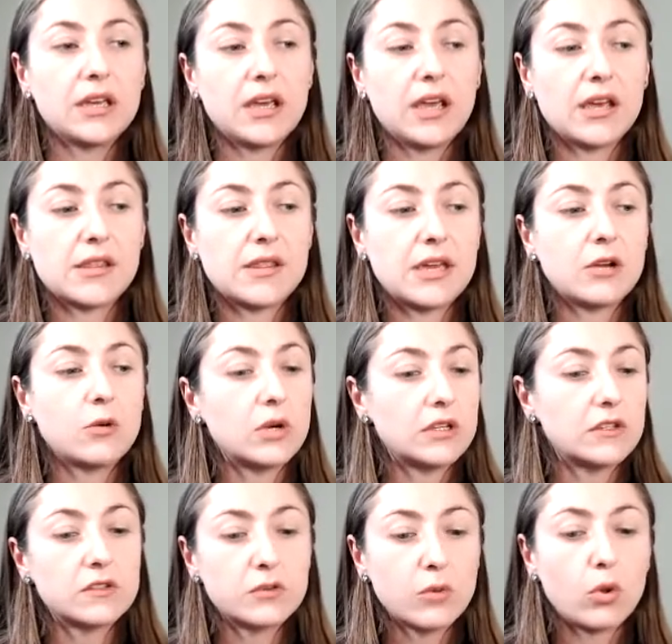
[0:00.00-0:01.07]
And then when
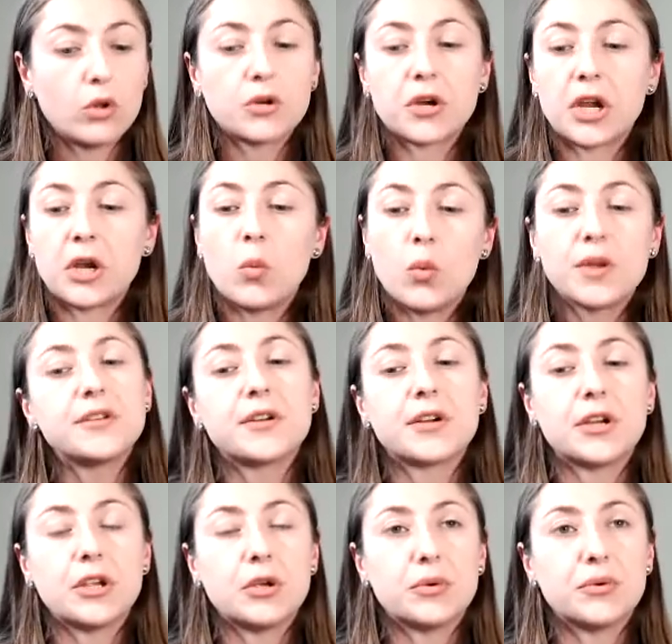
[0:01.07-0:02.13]
solar and wind are
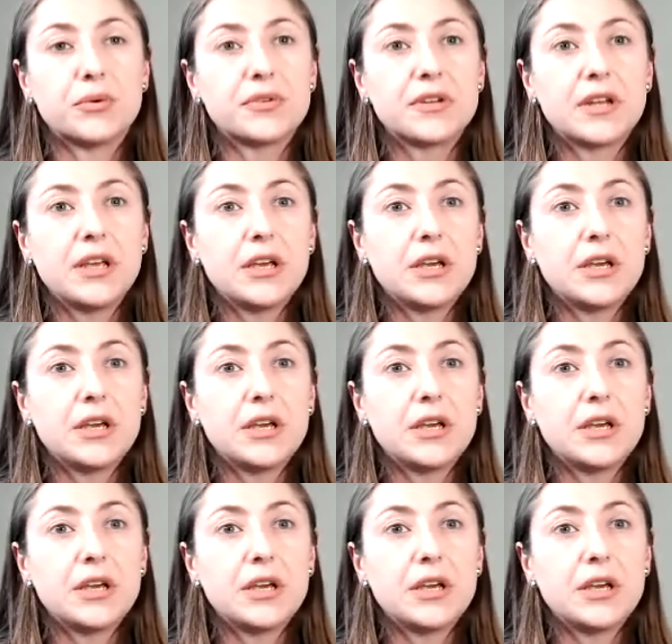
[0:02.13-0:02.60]
used,